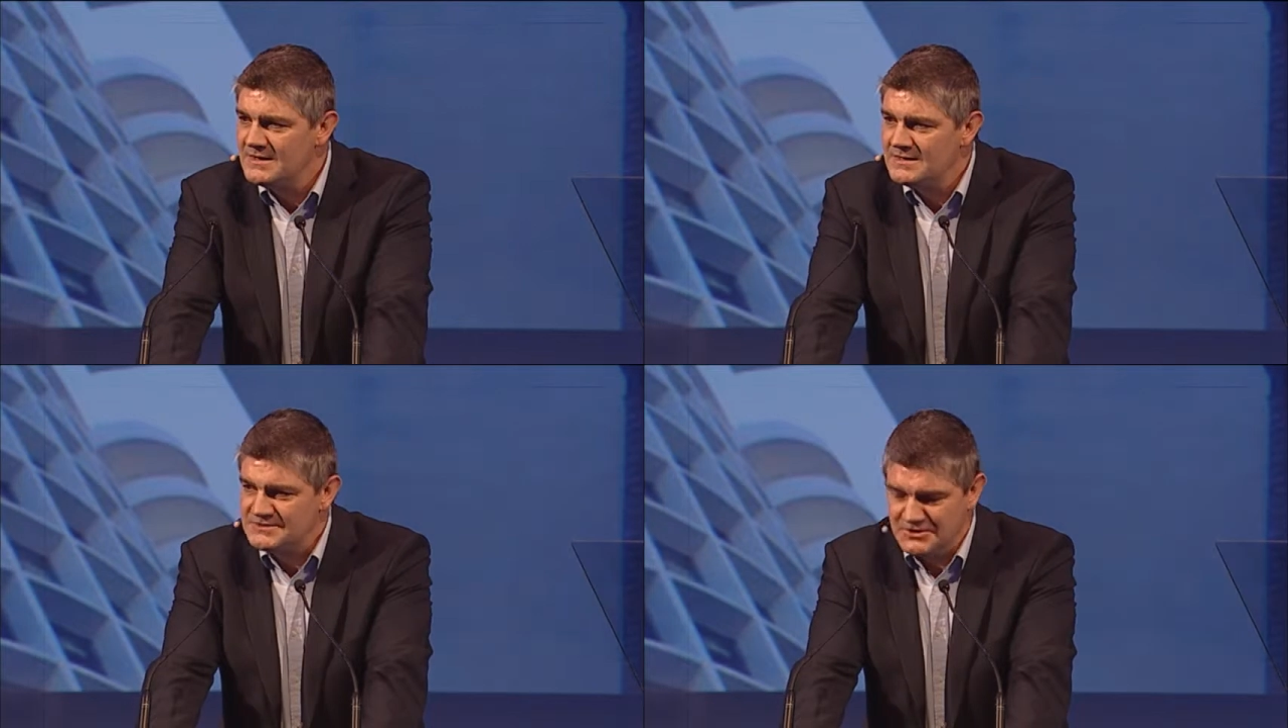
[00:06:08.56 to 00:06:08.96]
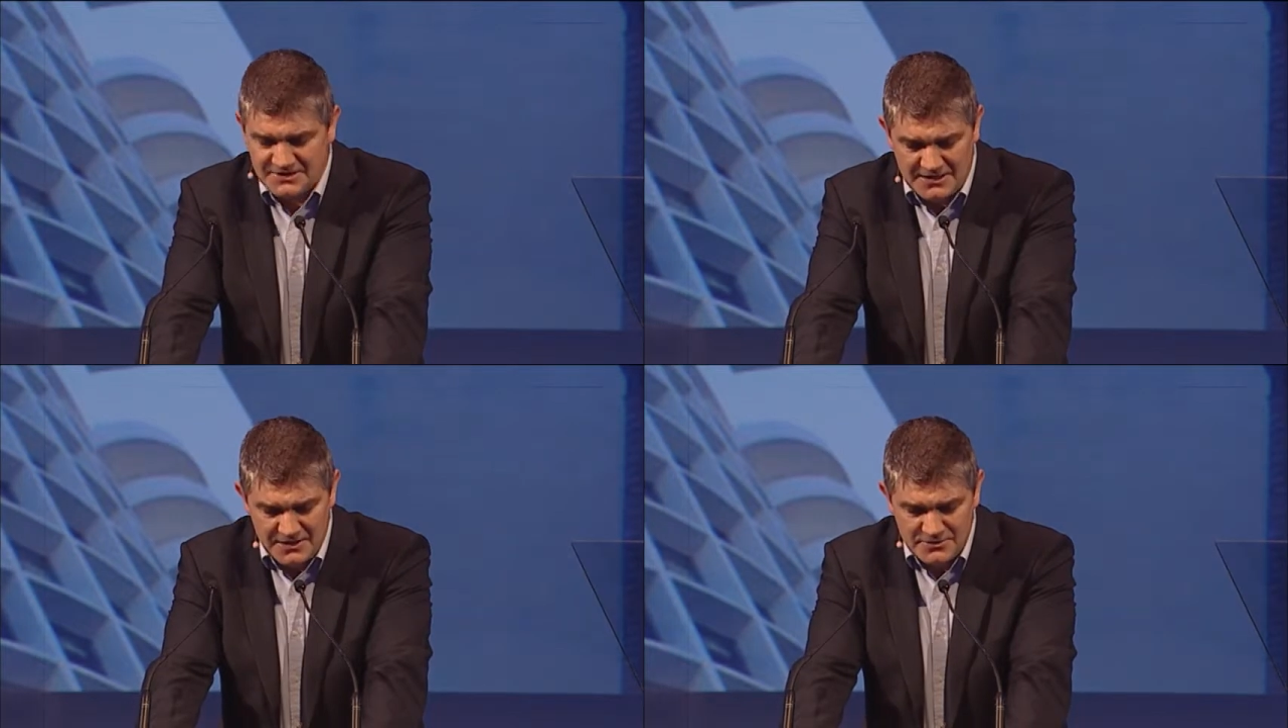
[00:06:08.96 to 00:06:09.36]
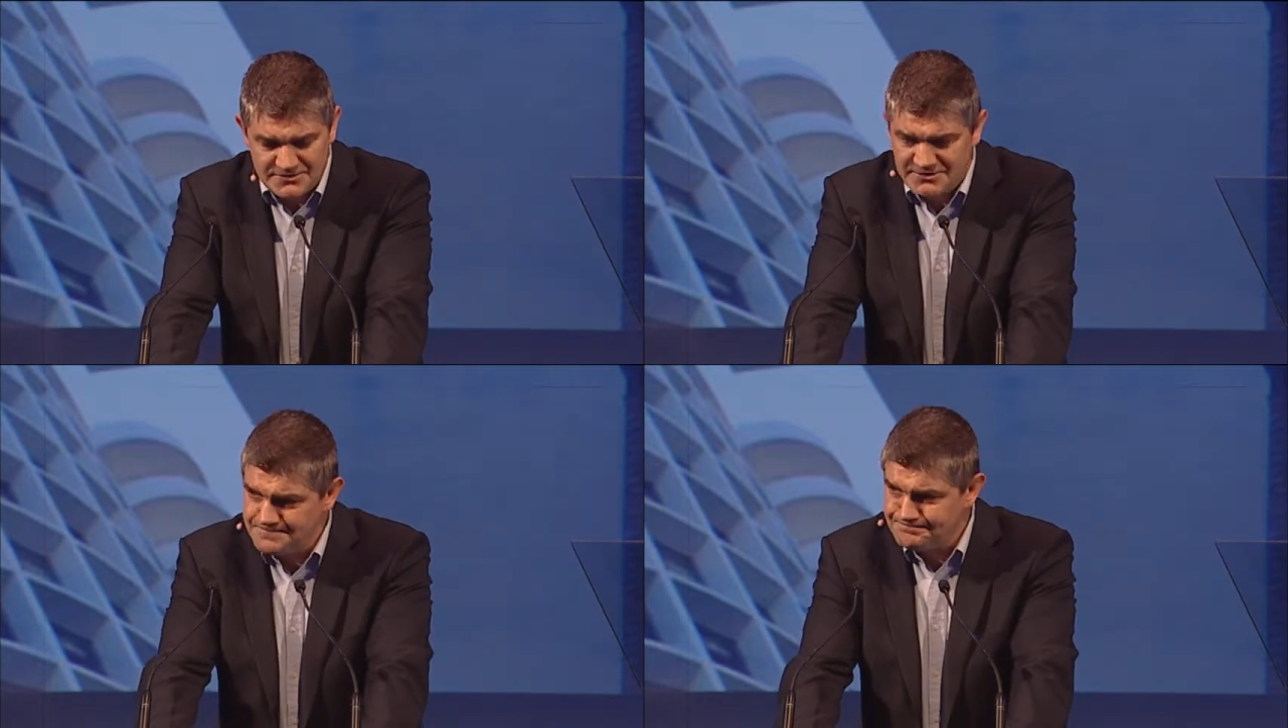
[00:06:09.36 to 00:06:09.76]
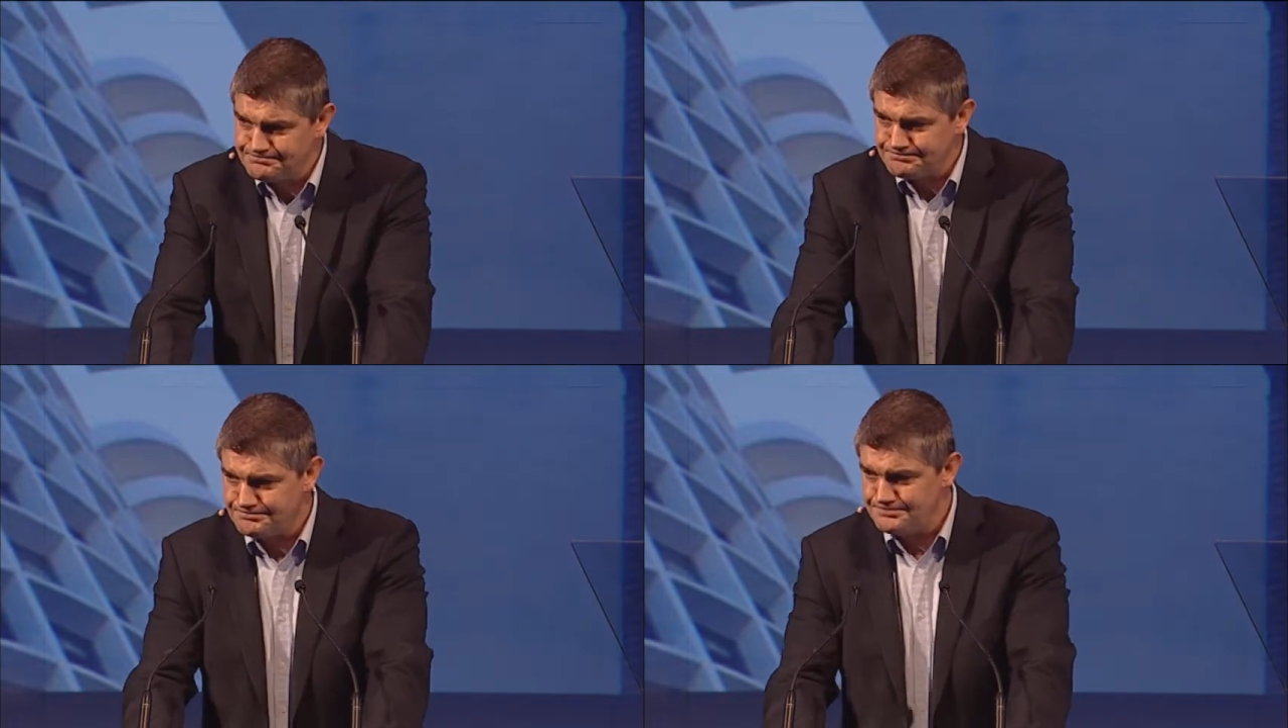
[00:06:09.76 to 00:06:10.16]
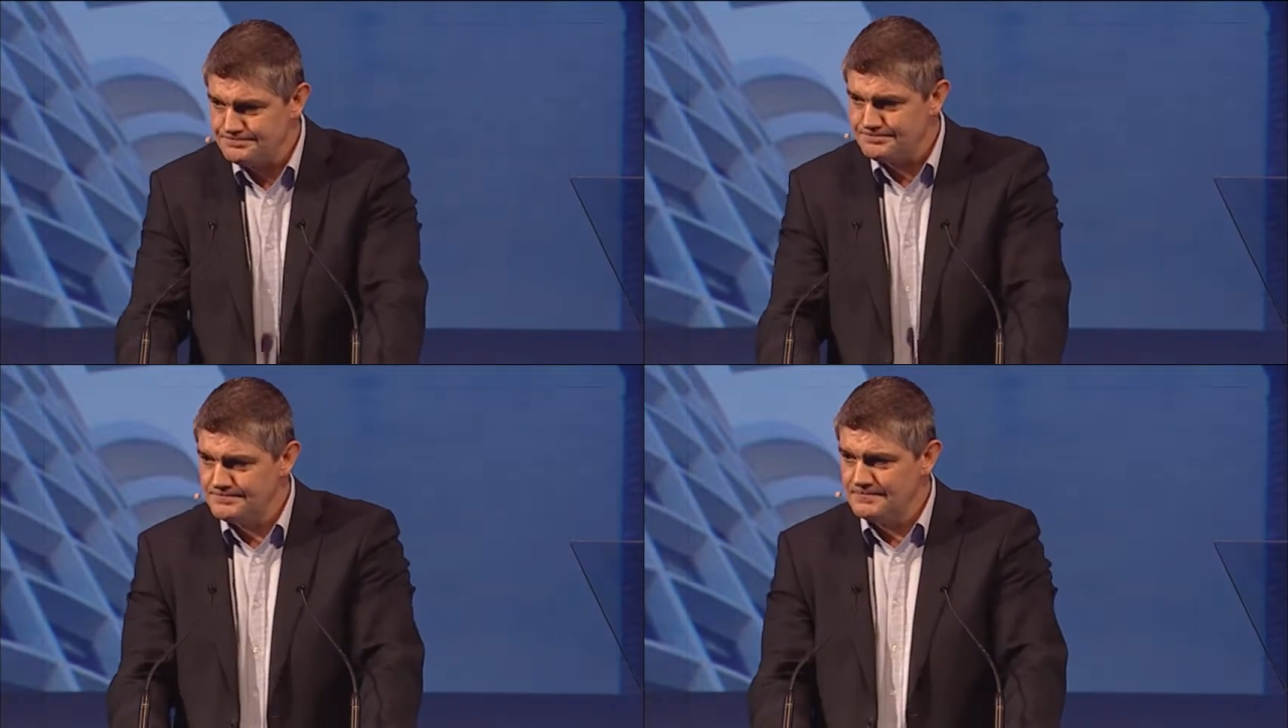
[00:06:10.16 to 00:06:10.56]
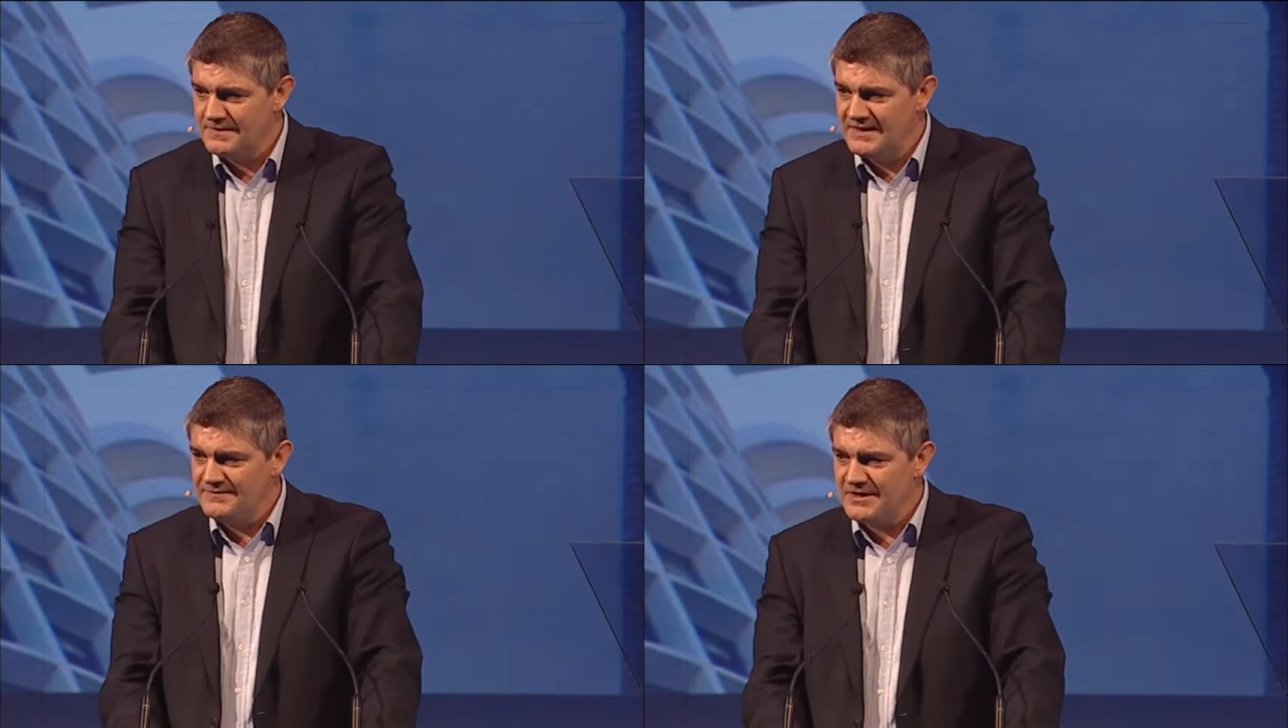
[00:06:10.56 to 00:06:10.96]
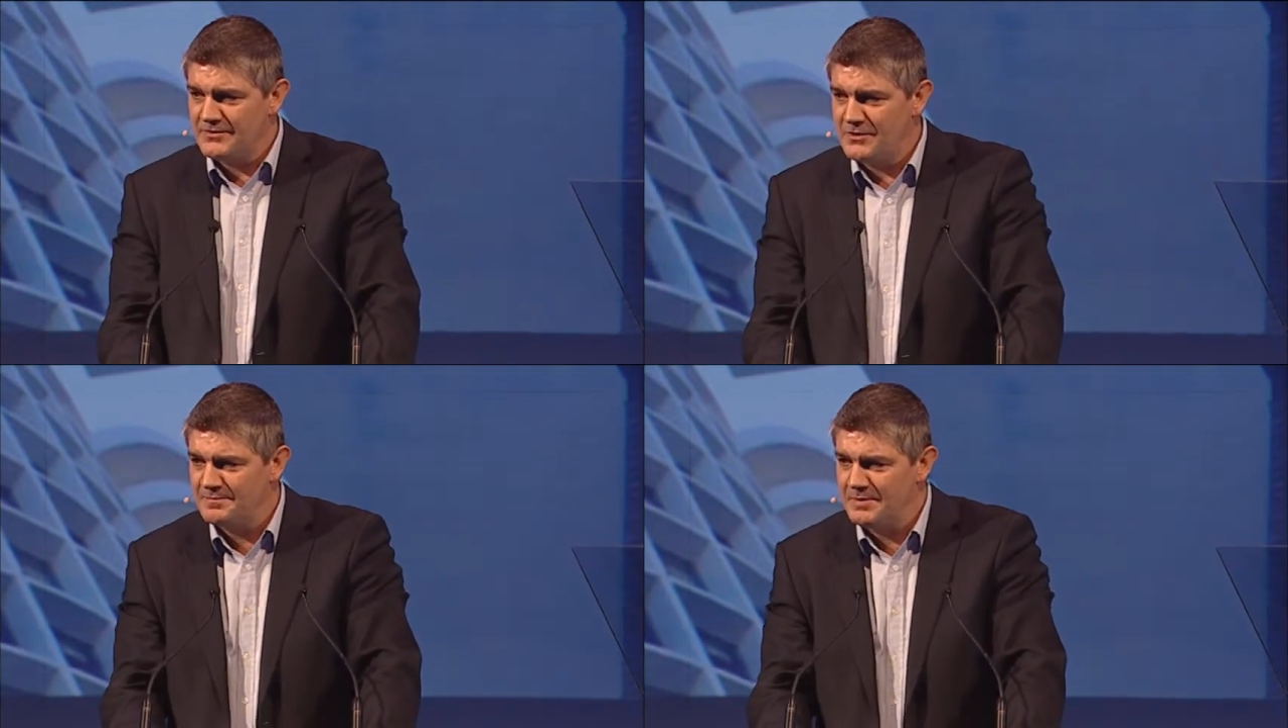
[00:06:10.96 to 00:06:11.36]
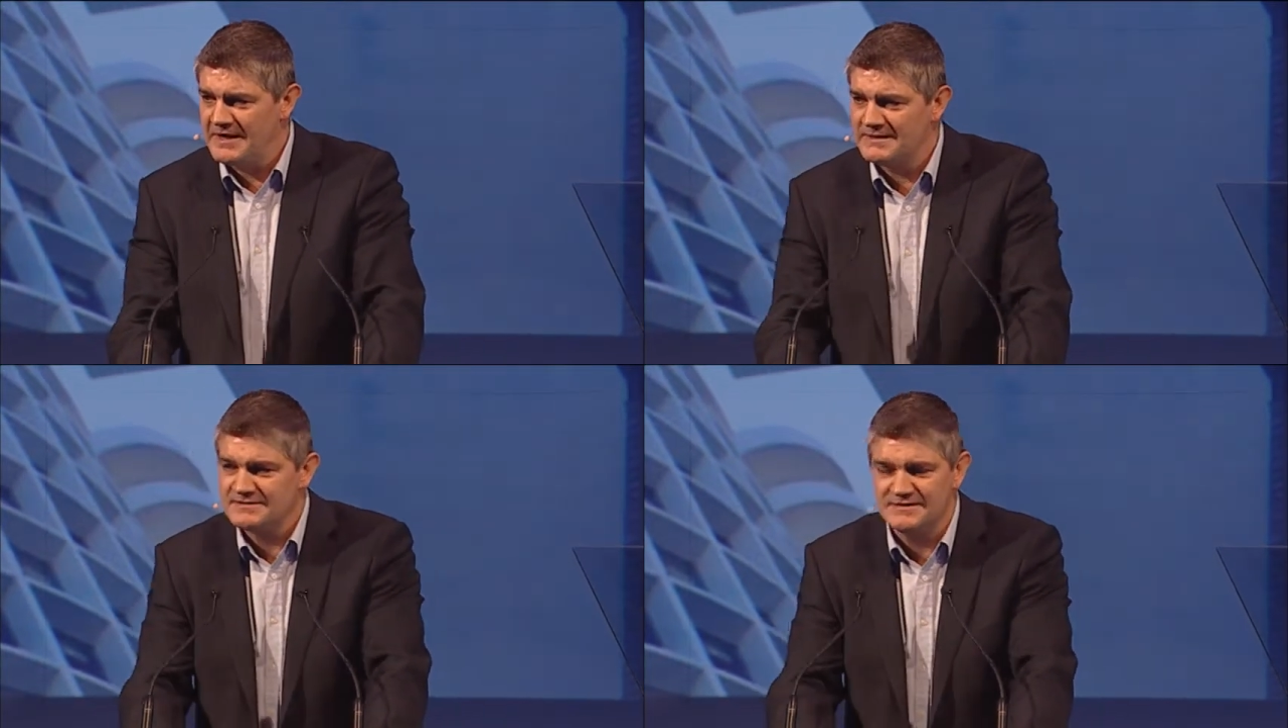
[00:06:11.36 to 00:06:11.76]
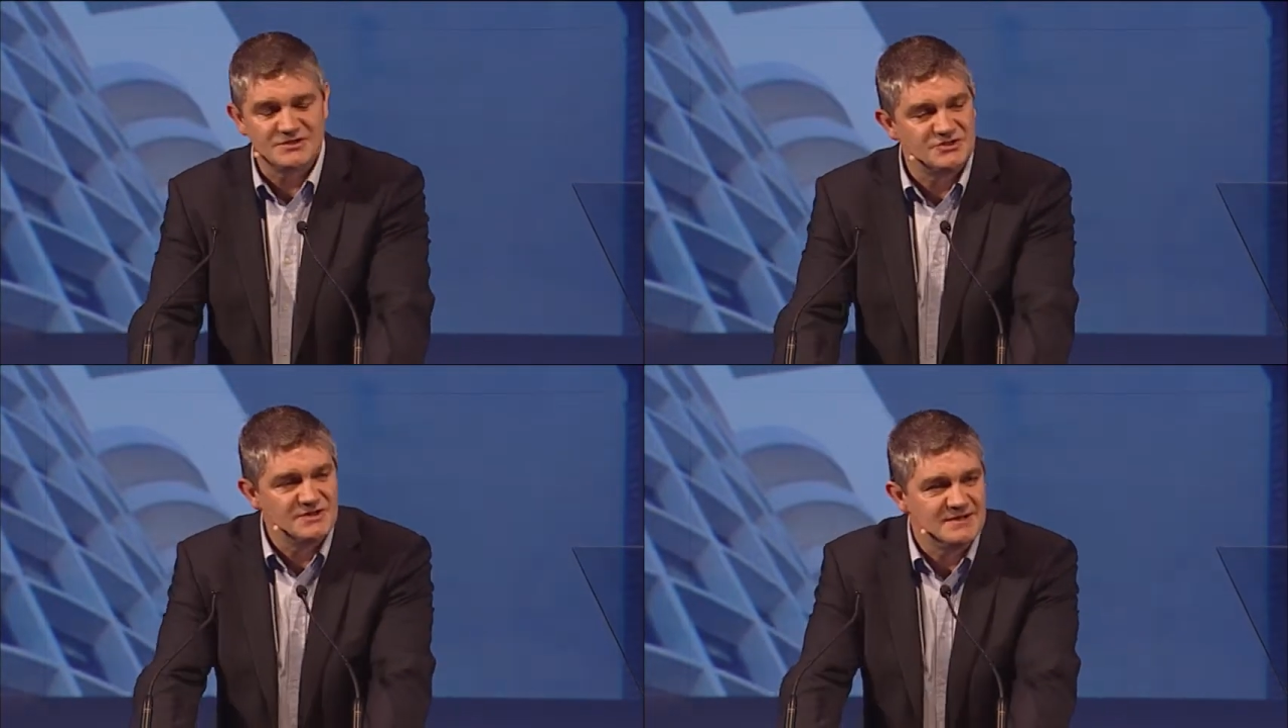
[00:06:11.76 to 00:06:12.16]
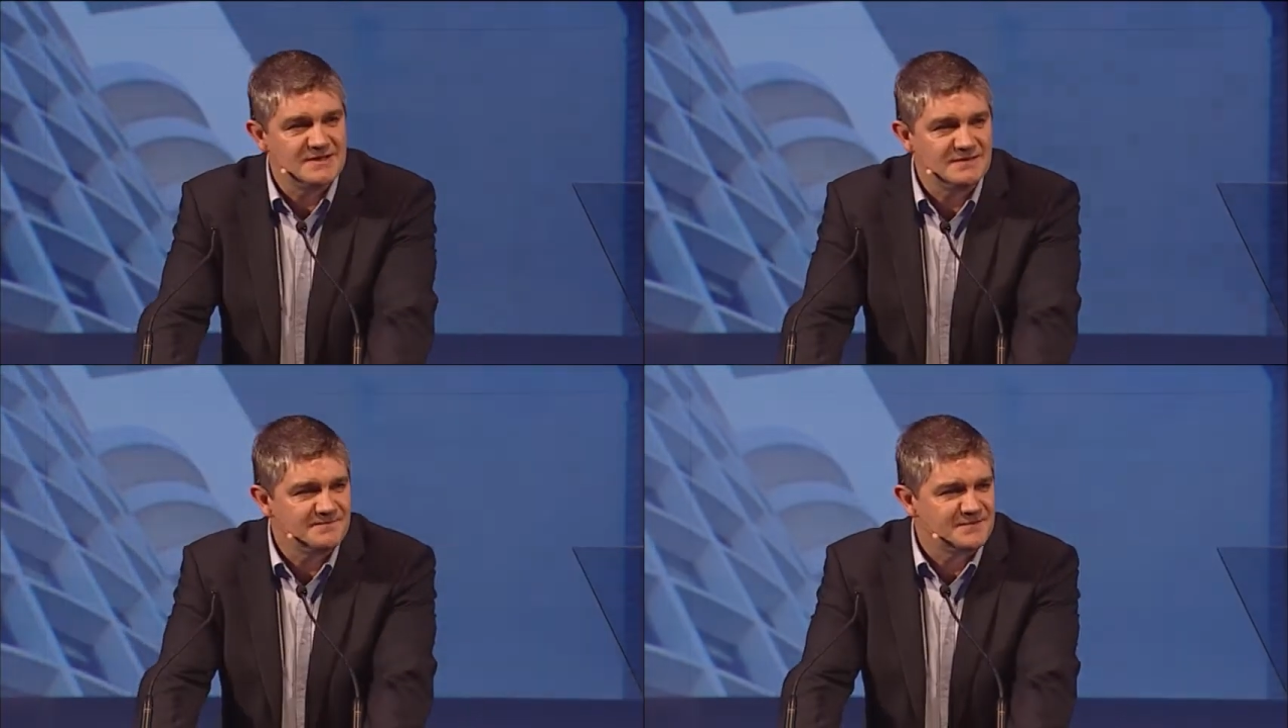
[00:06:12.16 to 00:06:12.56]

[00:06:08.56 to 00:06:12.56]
So to close, given the growth plans and the journey